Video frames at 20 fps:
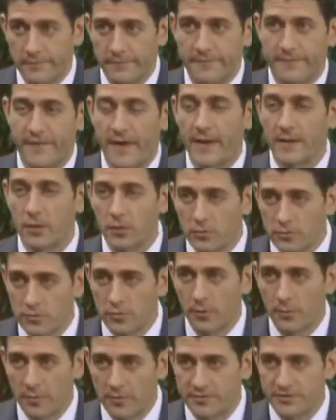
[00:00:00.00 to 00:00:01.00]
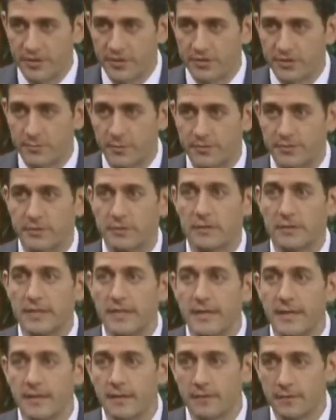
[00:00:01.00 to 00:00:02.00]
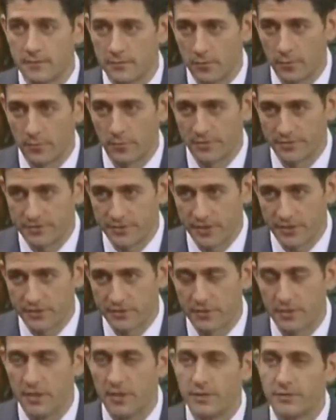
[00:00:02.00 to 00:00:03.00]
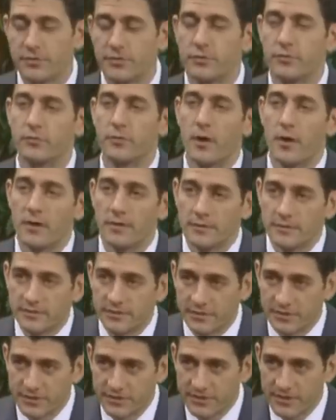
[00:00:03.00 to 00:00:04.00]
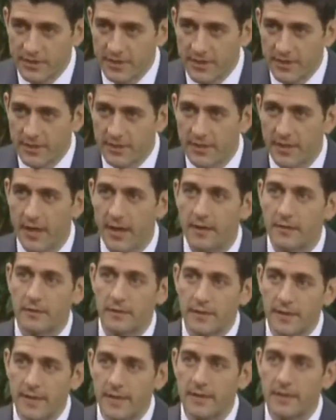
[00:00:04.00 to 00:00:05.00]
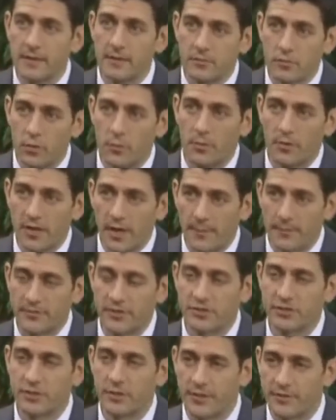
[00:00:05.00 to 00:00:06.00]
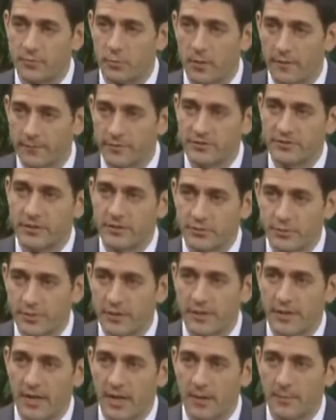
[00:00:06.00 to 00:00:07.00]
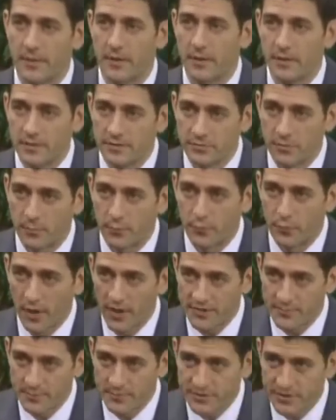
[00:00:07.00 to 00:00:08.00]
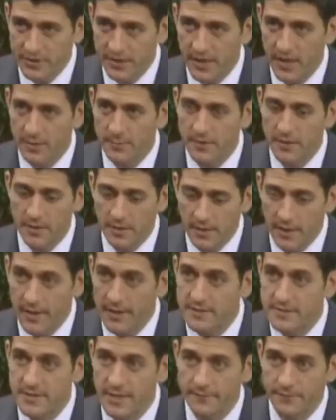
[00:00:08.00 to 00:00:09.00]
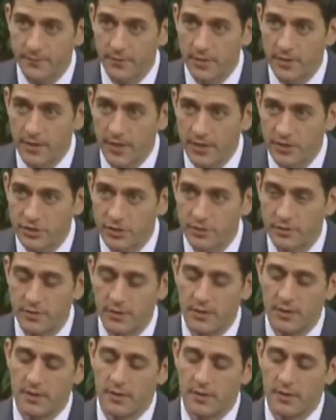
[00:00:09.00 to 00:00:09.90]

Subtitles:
follow globalization, but to lead globalization, to succeed and lead in global competition in the 21st century economy. So a prosperous economy, a debt-free nation,